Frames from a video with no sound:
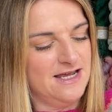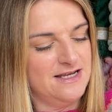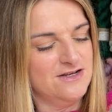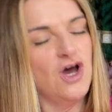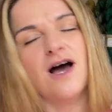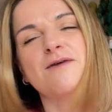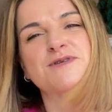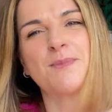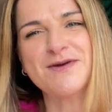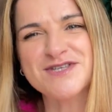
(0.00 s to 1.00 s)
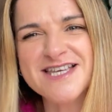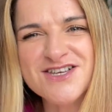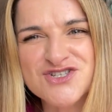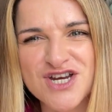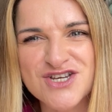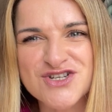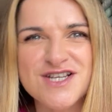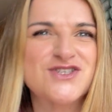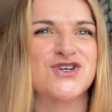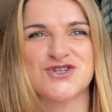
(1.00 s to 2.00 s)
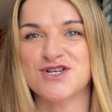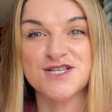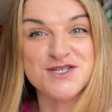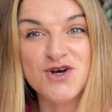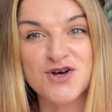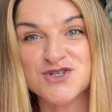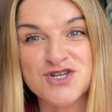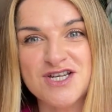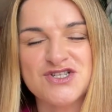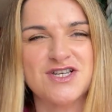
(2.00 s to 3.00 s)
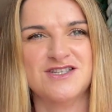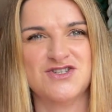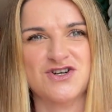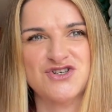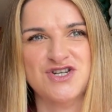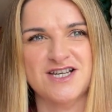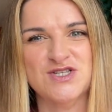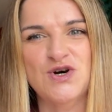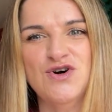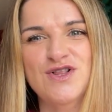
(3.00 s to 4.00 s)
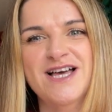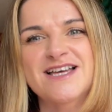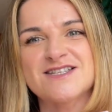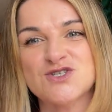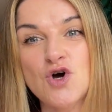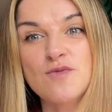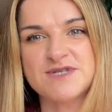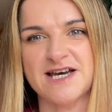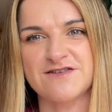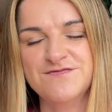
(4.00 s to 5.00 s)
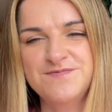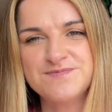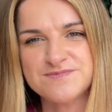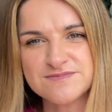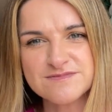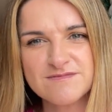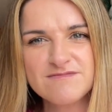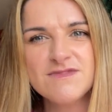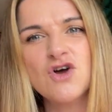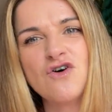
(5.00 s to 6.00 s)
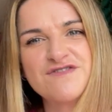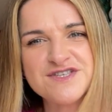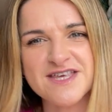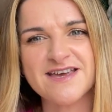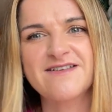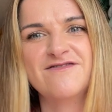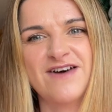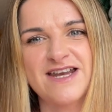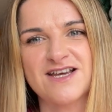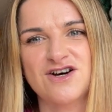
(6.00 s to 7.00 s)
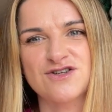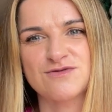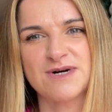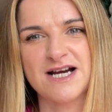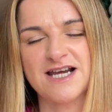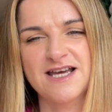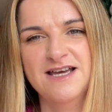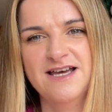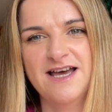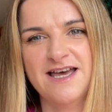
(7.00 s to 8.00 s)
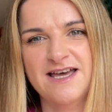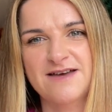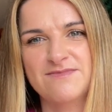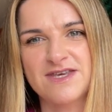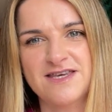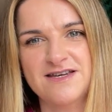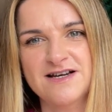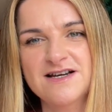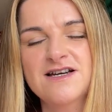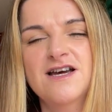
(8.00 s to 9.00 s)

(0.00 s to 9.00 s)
not, I was about to say strange construction. It's not a strange construction at all. It's top down, obviously very colour work here,